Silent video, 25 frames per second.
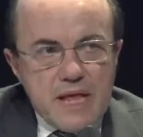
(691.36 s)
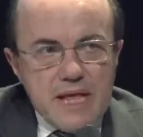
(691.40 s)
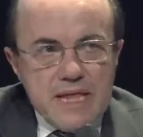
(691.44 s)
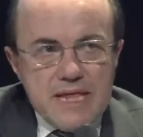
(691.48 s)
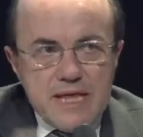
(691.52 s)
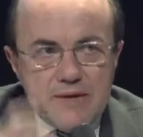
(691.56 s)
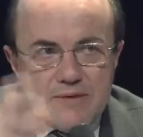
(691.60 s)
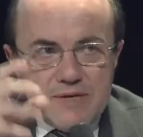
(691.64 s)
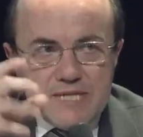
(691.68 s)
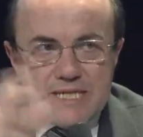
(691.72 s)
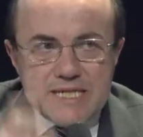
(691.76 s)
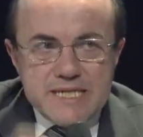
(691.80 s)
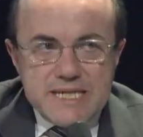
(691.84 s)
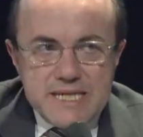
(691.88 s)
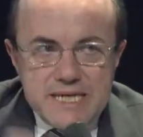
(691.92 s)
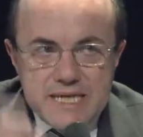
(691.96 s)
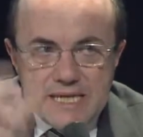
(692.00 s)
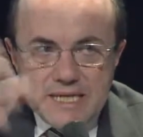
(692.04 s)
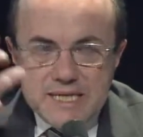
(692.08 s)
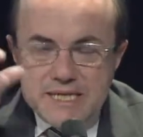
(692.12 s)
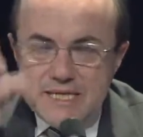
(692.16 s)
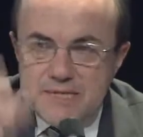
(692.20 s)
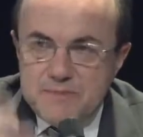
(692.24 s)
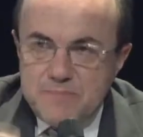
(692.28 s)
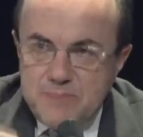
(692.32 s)
There is still
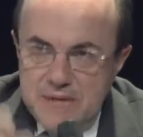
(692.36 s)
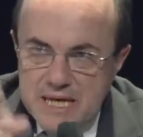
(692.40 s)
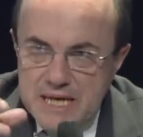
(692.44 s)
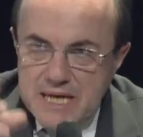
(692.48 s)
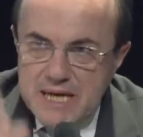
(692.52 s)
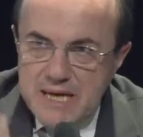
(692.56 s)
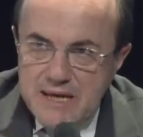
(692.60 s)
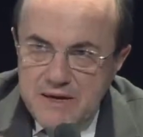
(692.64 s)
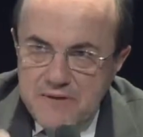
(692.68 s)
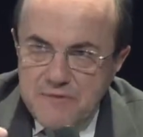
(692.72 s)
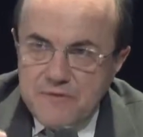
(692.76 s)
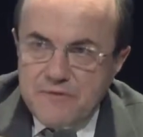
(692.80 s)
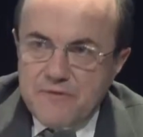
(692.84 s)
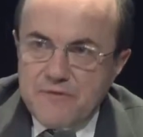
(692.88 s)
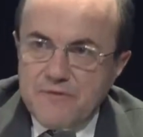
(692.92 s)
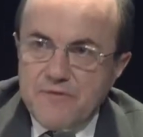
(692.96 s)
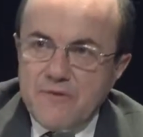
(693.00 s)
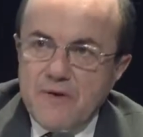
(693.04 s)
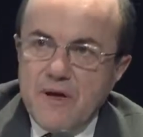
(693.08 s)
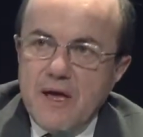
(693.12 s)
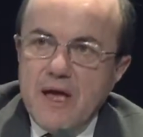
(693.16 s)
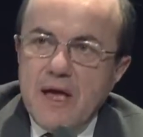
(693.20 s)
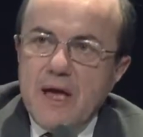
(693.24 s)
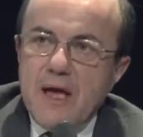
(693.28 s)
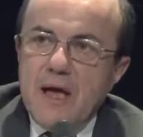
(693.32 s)
this belief
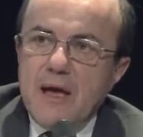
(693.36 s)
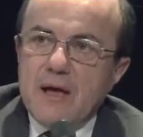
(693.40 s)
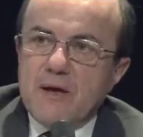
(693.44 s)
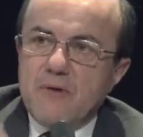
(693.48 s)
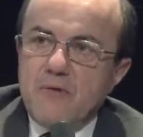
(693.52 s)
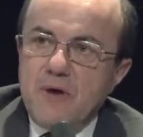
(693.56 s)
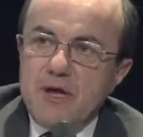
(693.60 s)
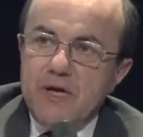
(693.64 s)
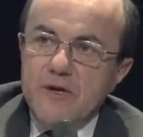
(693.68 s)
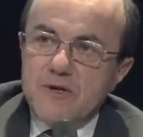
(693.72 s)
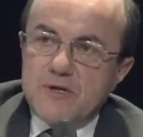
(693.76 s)
when